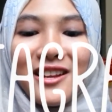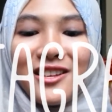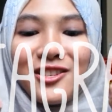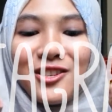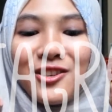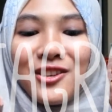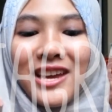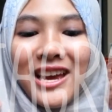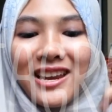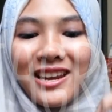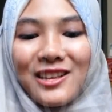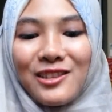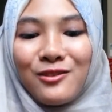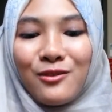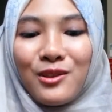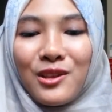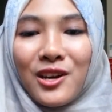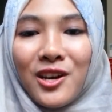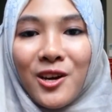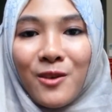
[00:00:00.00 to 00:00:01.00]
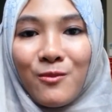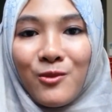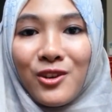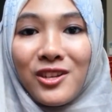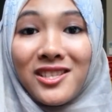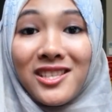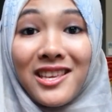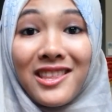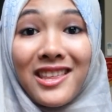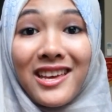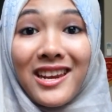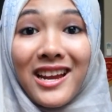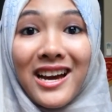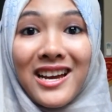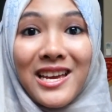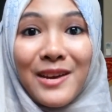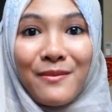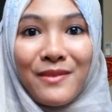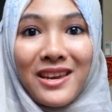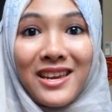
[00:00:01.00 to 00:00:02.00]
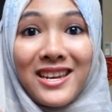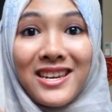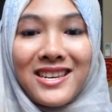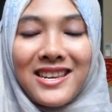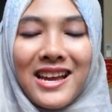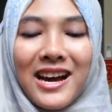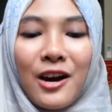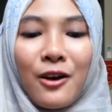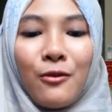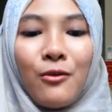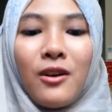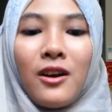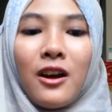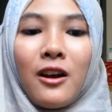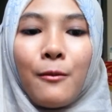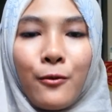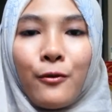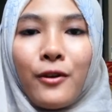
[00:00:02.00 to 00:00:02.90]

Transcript: managed to get into the community that I am in now.